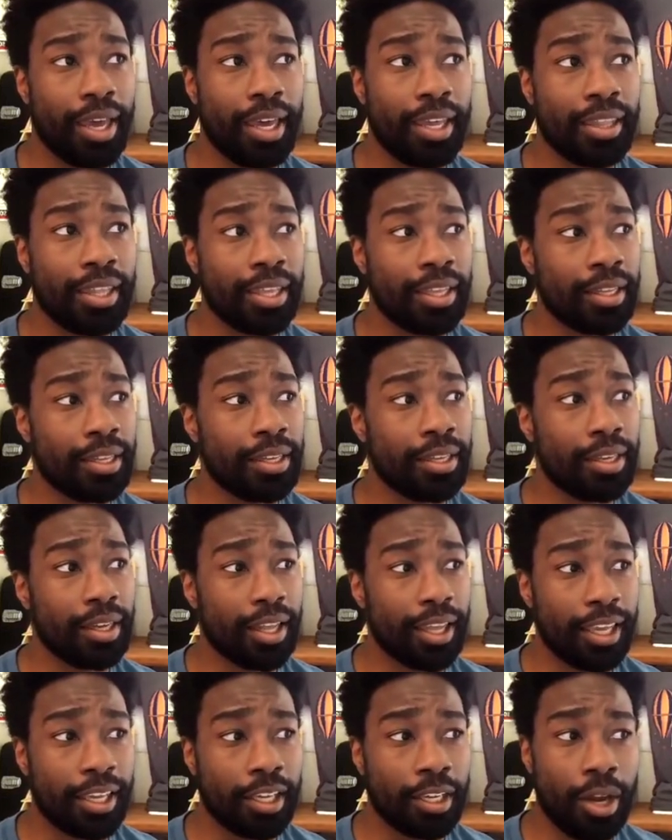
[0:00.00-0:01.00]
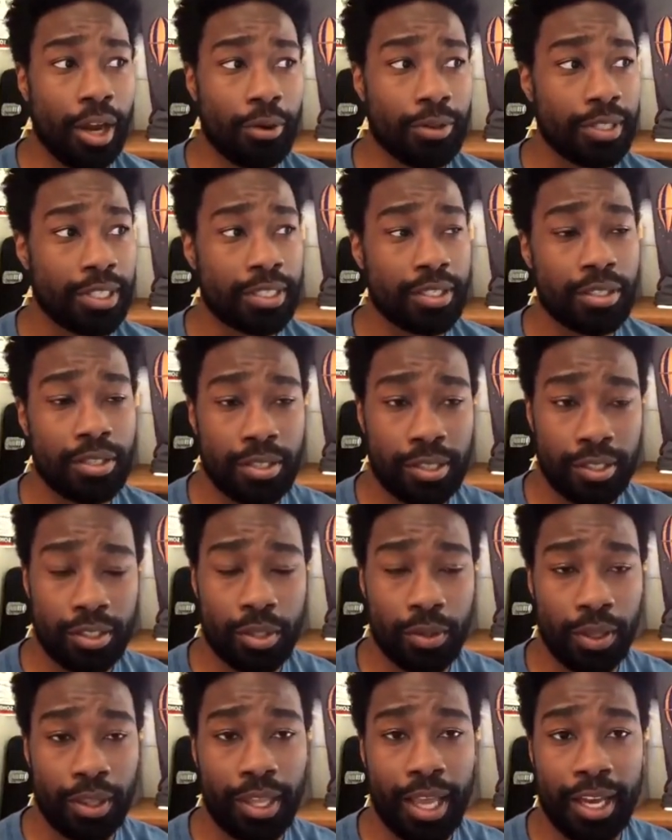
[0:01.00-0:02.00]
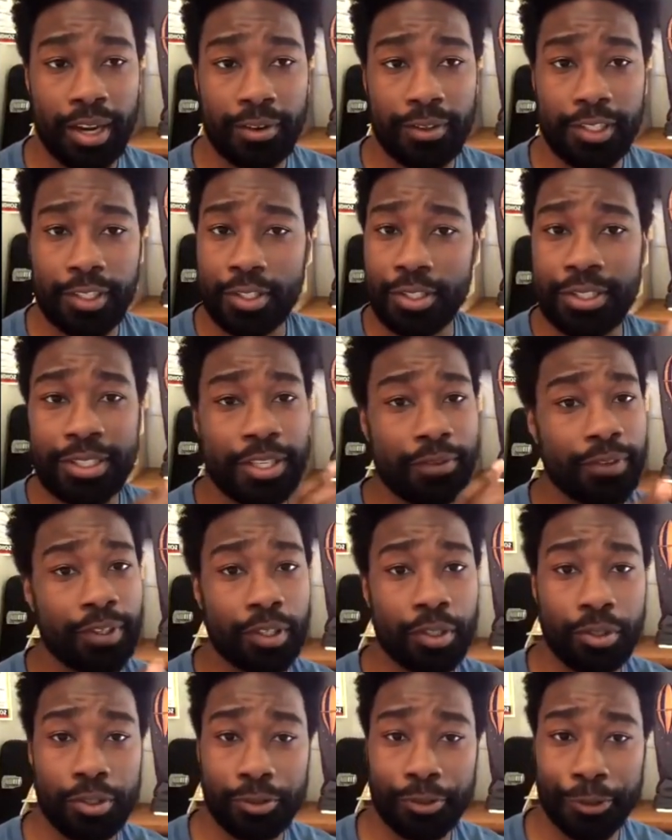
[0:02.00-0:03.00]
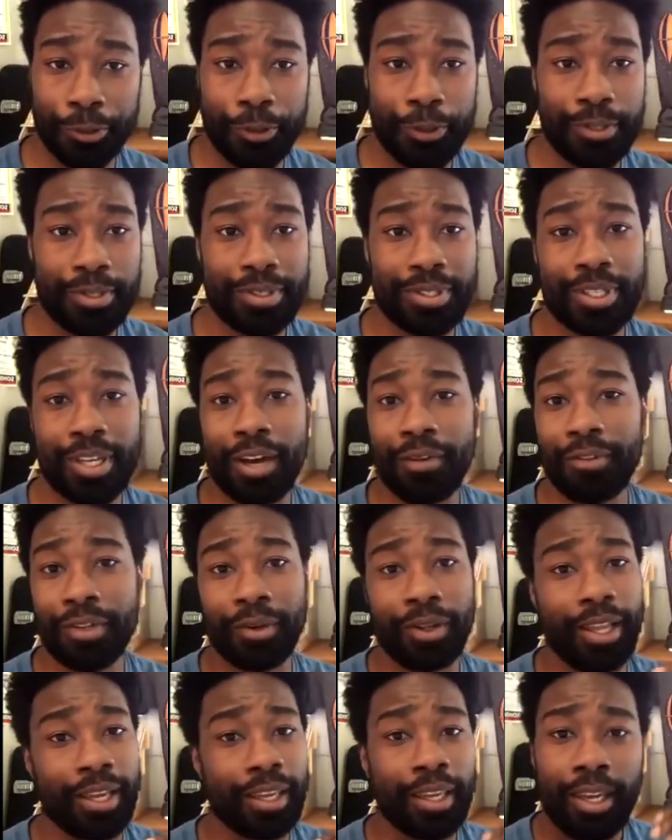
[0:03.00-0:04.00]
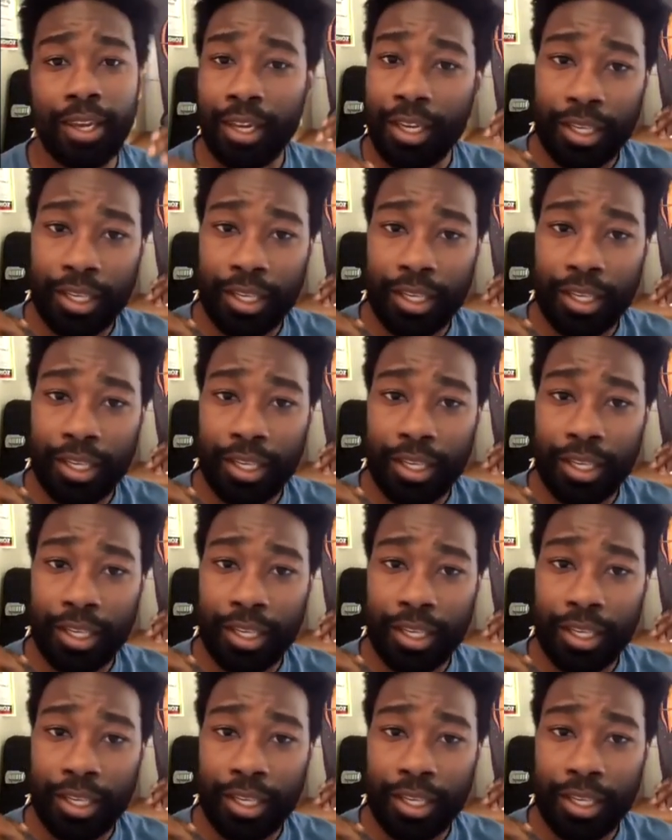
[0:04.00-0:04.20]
and then you know, I was listening to a lot of just different gurus and stuff, and they were like,